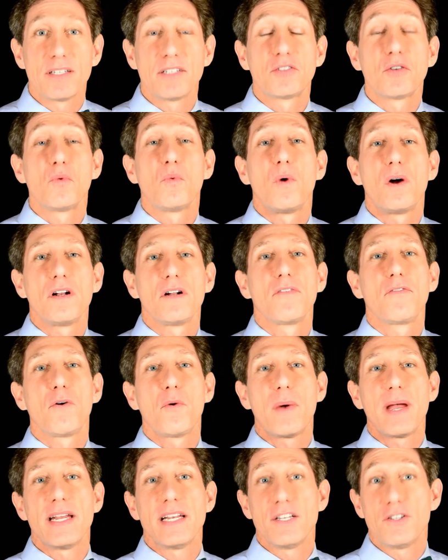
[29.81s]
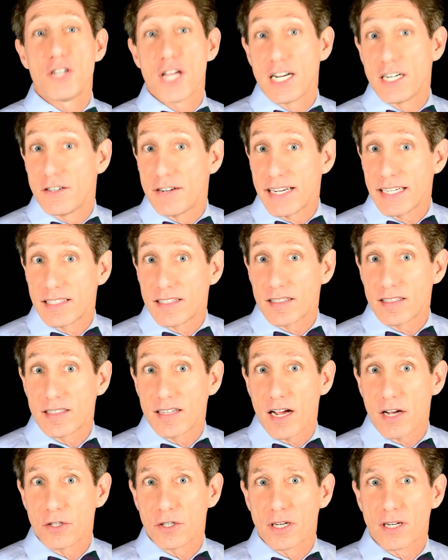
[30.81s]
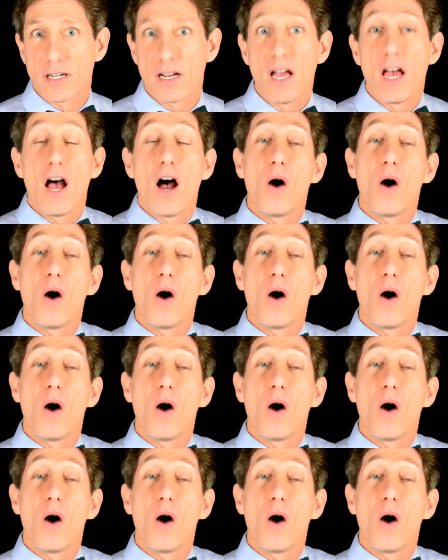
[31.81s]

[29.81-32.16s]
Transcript: is a wonderful way to generate discussion,